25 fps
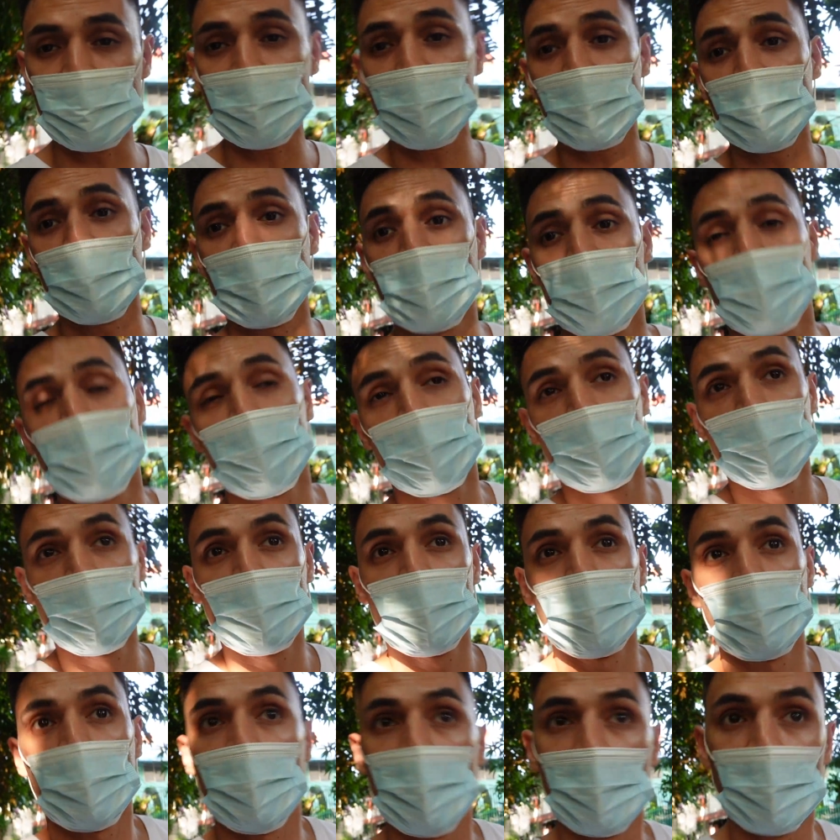yeah,
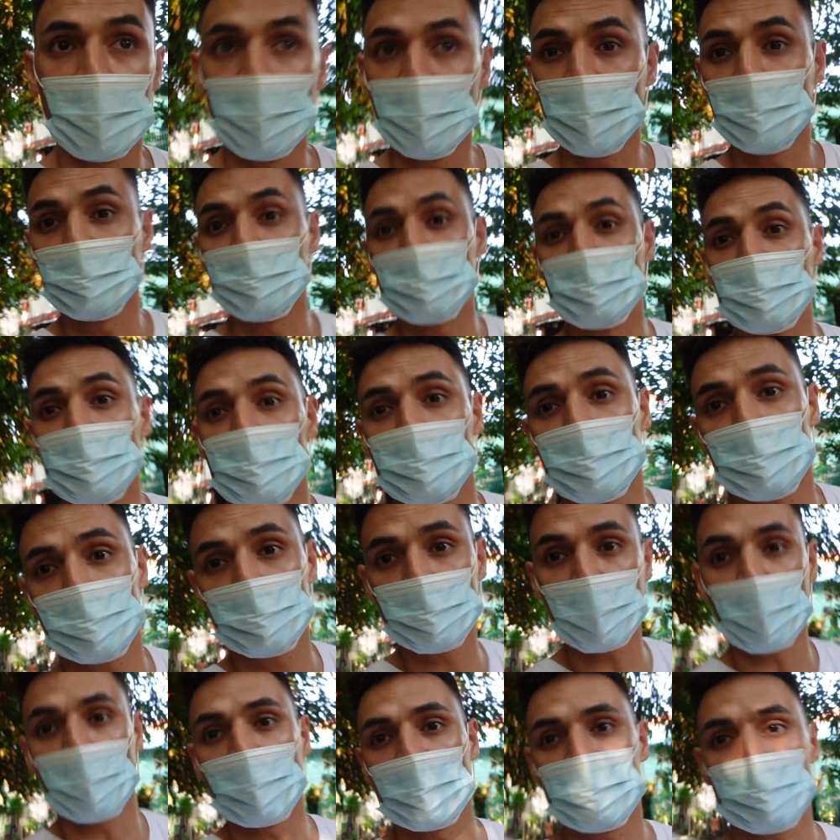I'm just
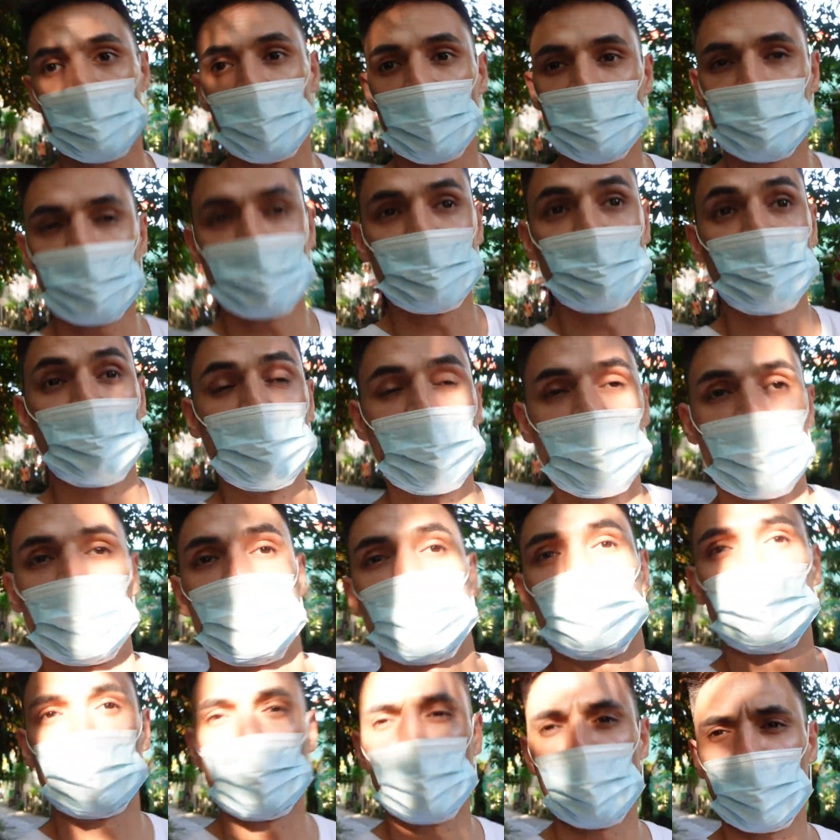so excited to be
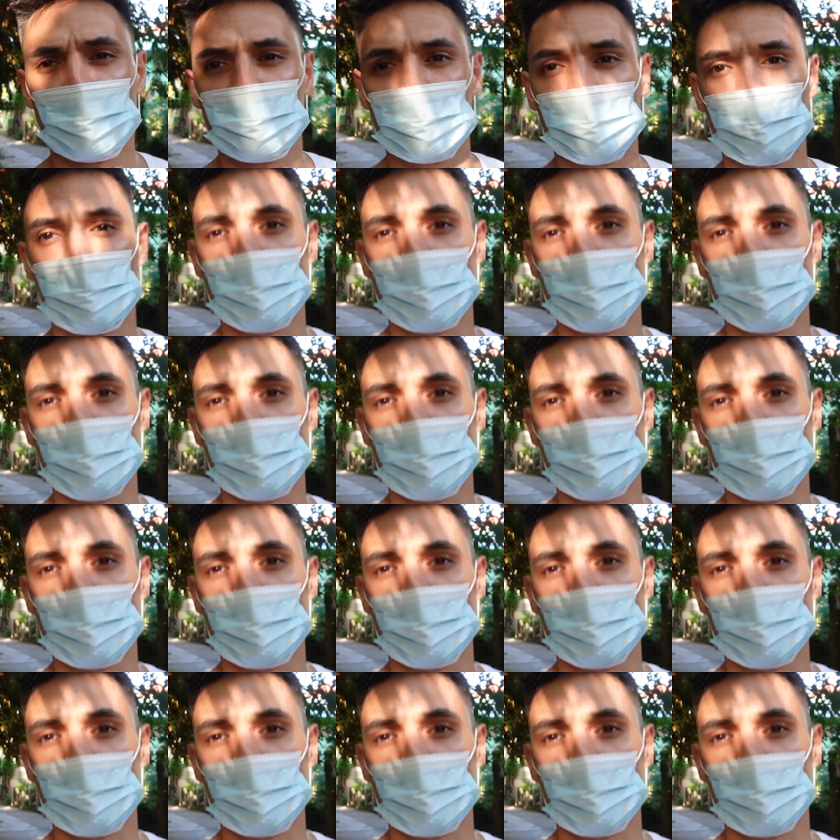here, to be honest